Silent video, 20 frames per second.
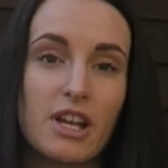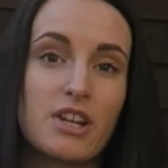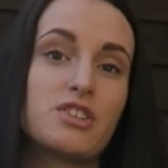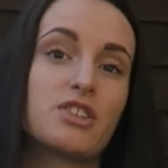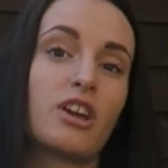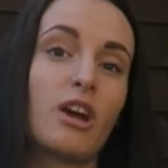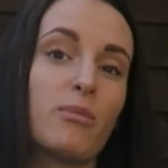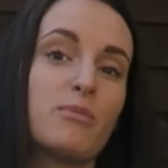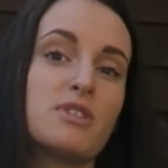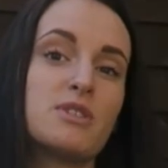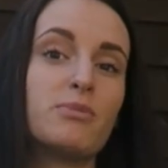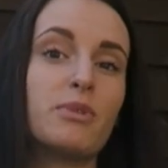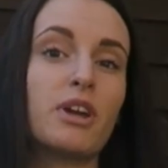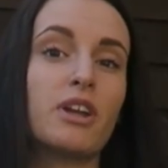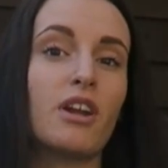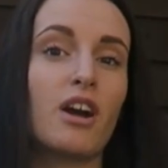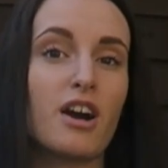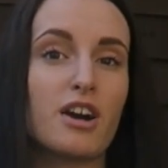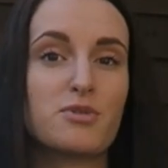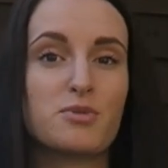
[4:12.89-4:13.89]
can actually come to
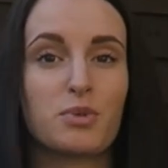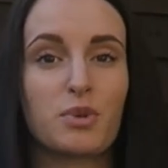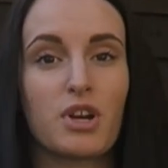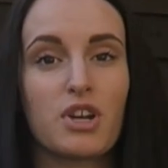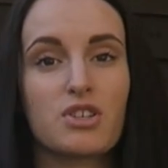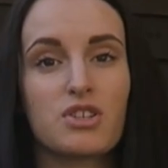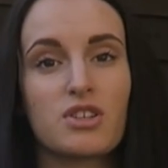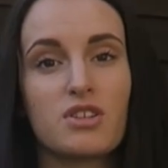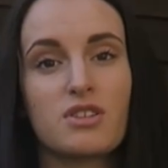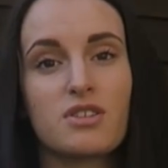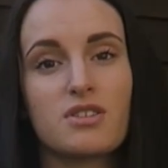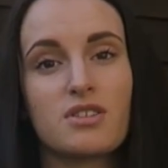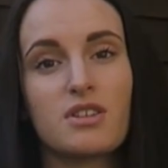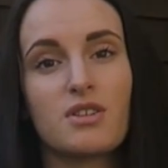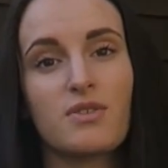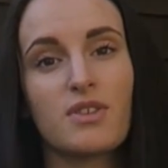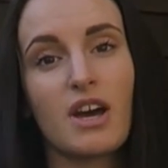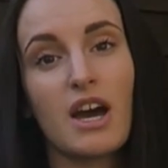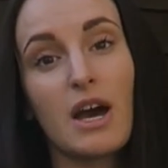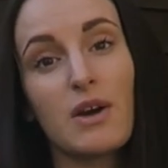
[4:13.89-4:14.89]
me and ask me questions,
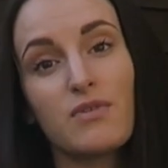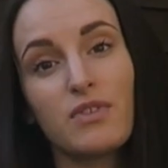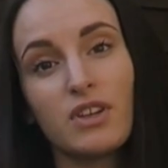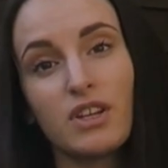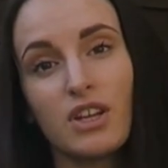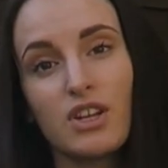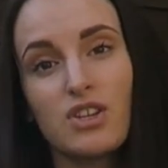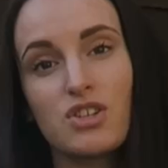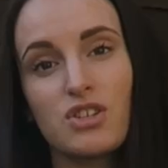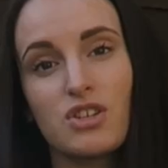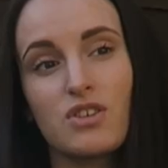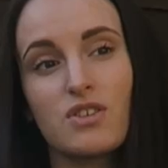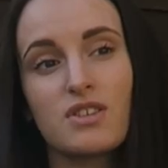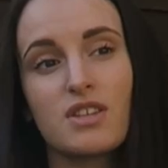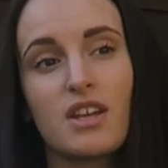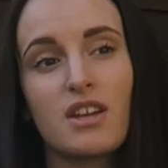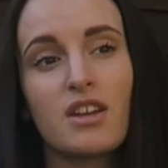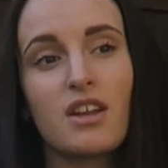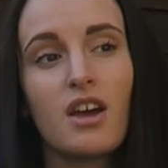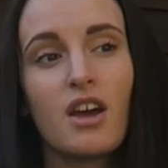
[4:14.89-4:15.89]
and if they're having issues
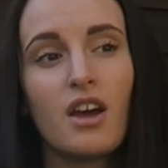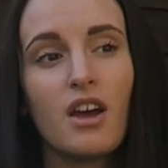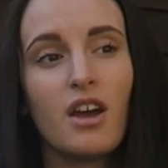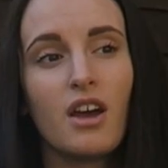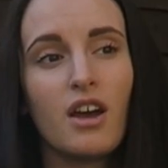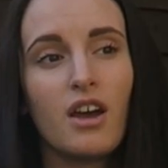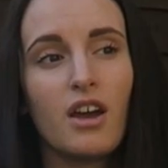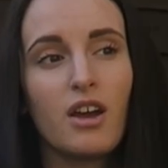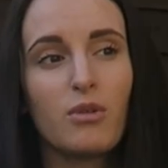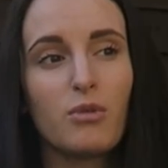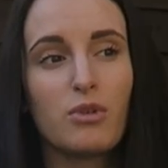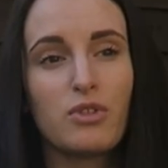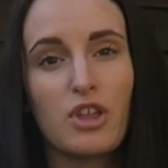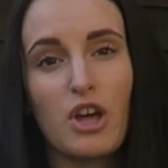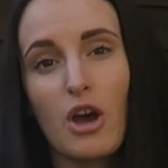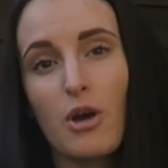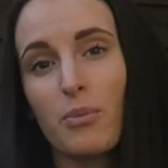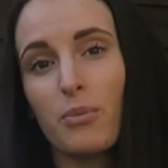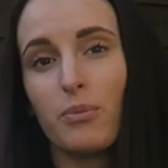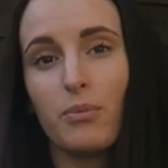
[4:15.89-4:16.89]
then with
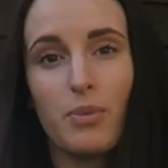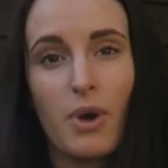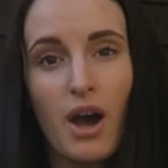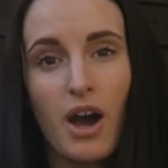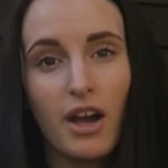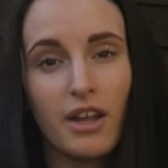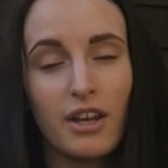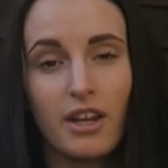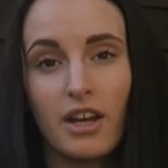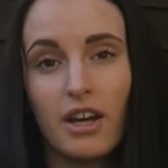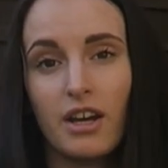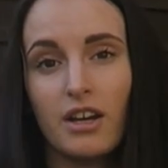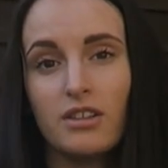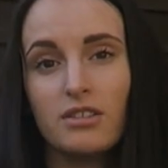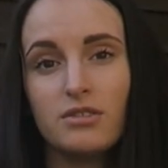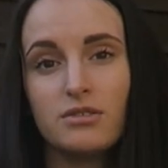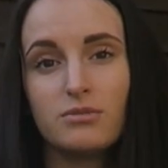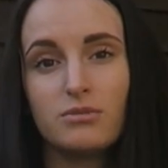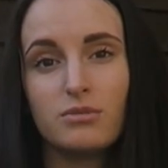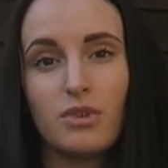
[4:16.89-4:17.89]
their
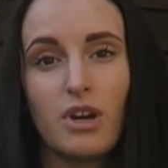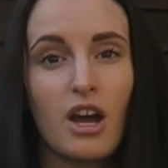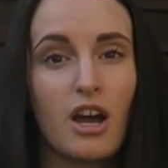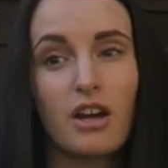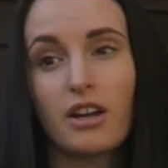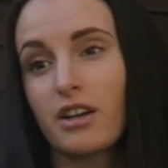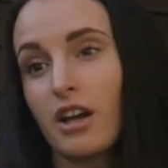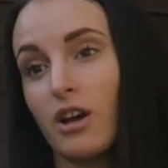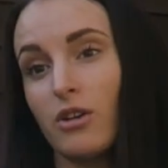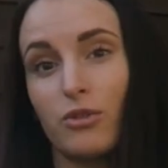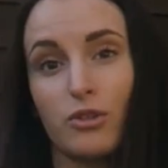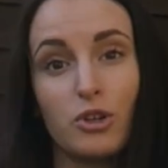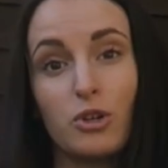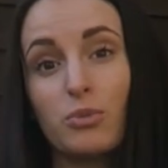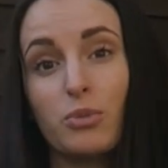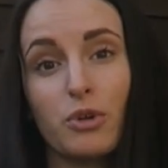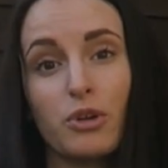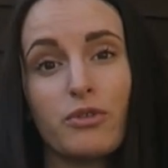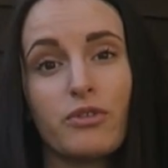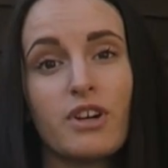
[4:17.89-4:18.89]
partner, girlfriend
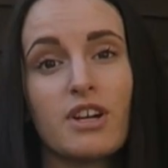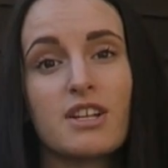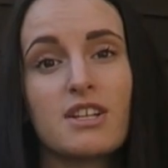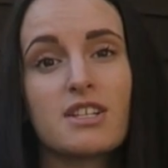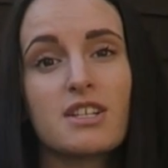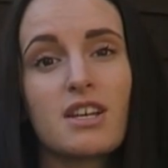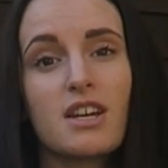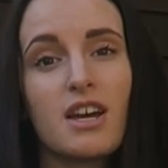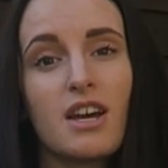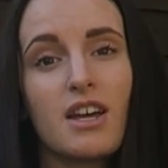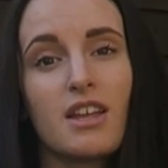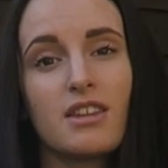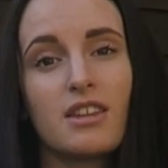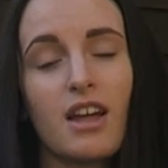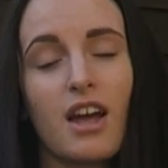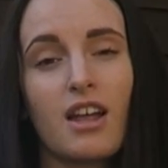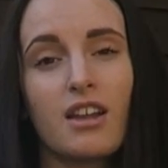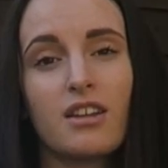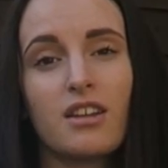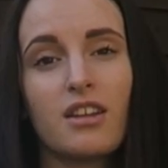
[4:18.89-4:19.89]
or boyfriend,
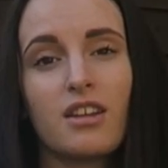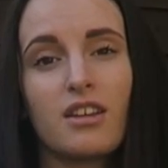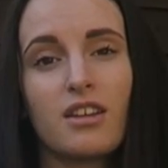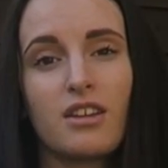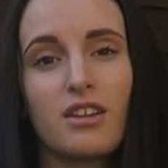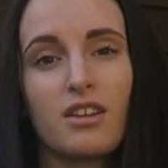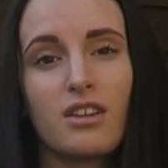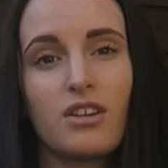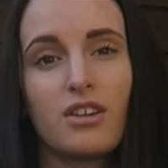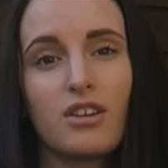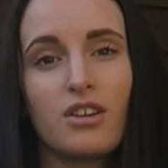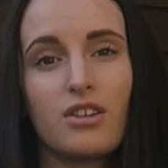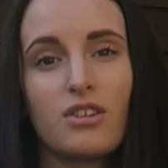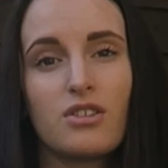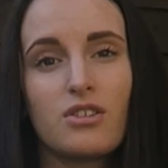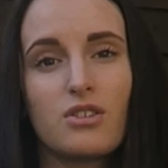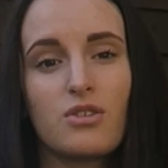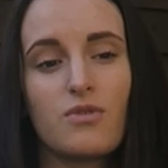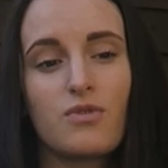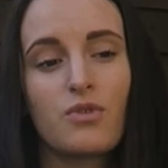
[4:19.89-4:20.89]
then
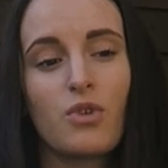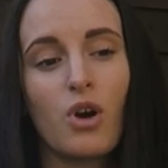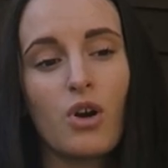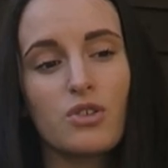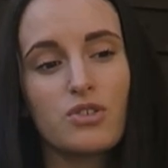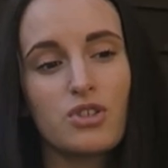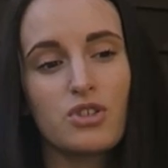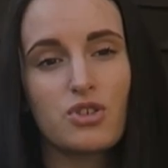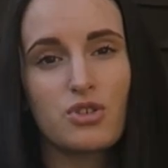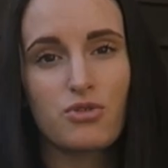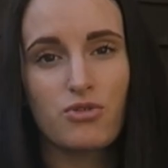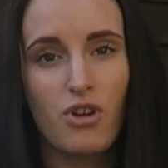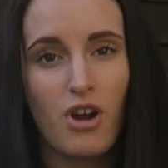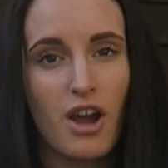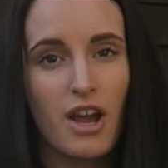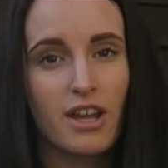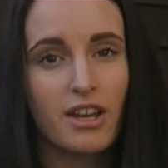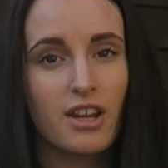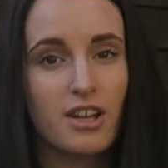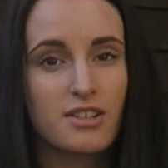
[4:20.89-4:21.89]
you've got to
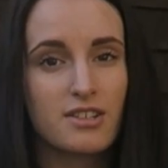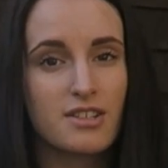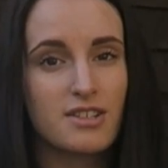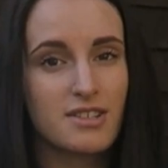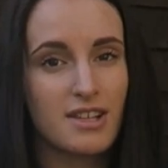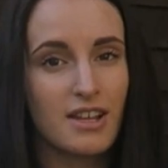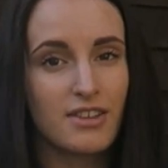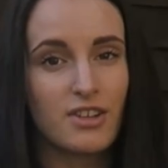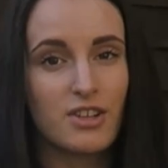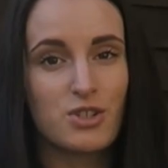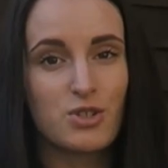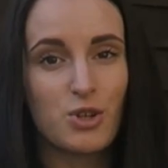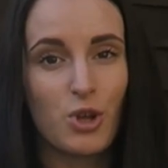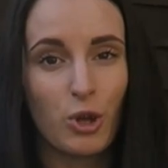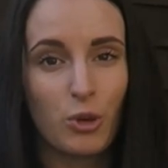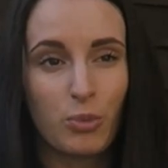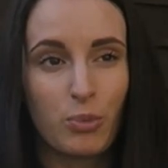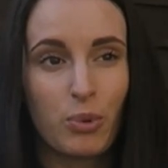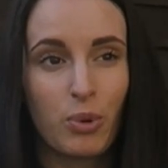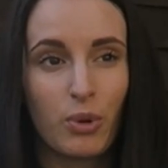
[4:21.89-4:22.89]
try and understand. There's
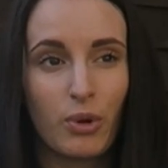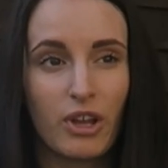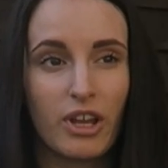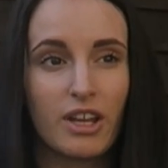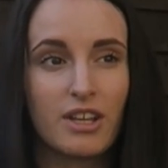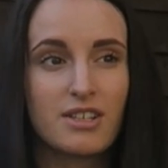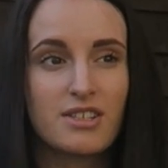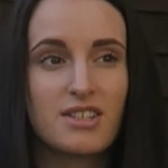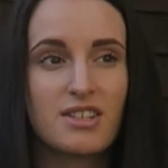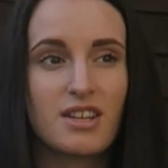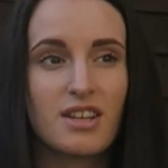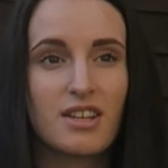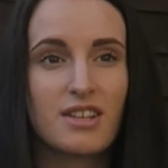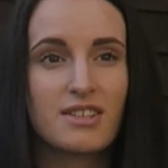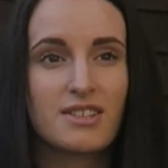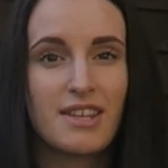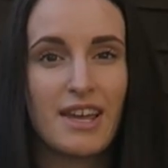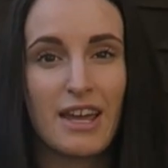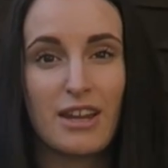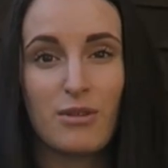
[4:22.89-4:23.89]
no point
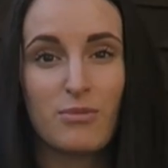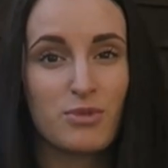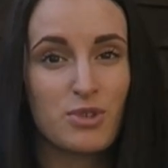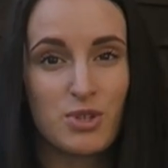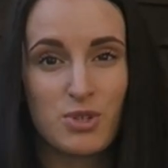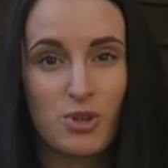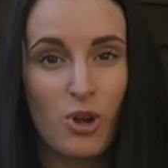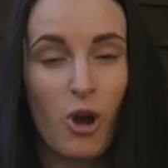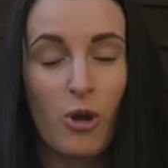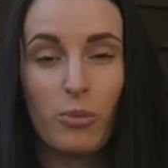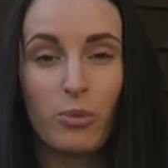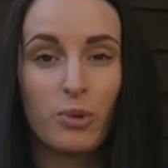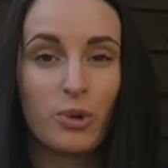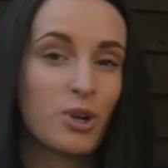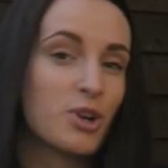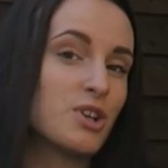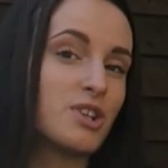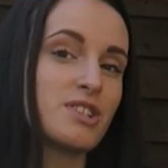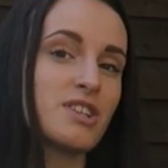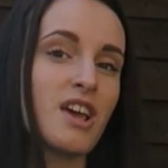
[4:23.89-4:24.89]
telling them to stop,
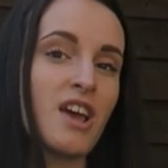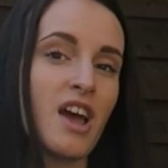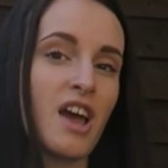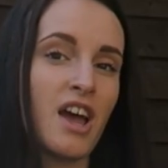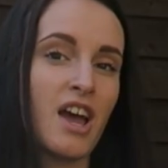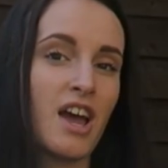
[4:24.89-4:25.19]
because